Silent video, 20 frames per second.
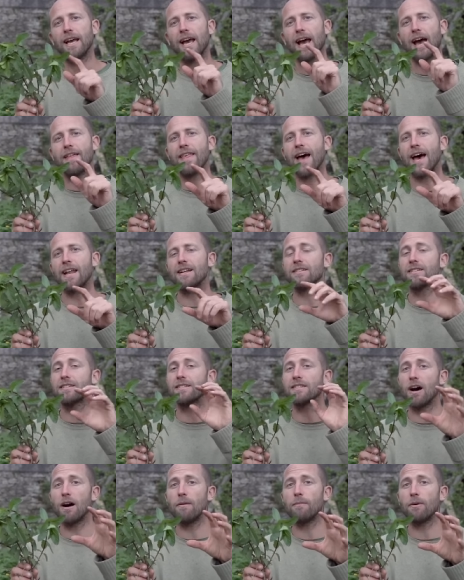and that is
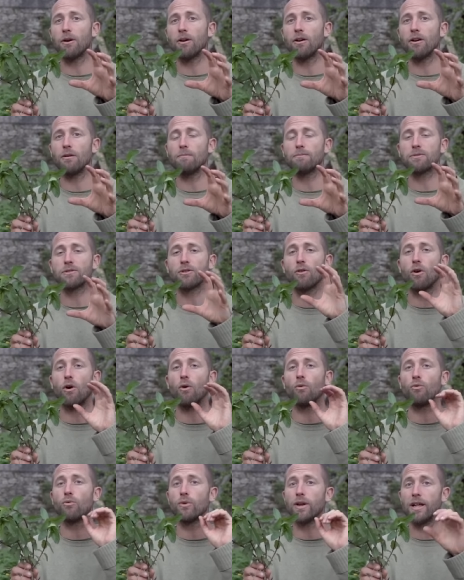some herbs grow
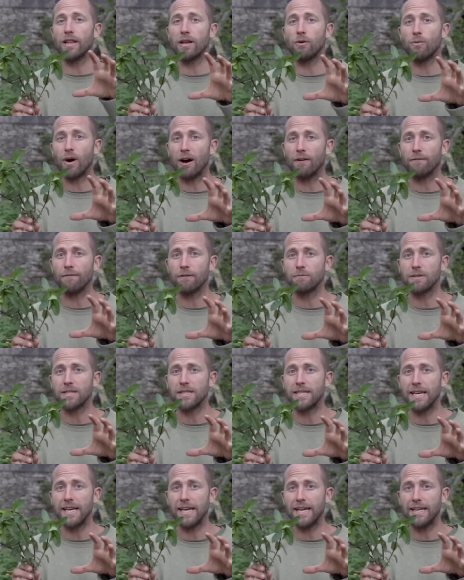really well from
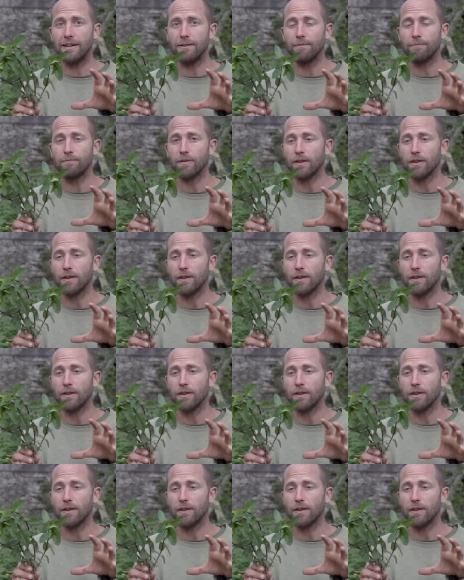seed,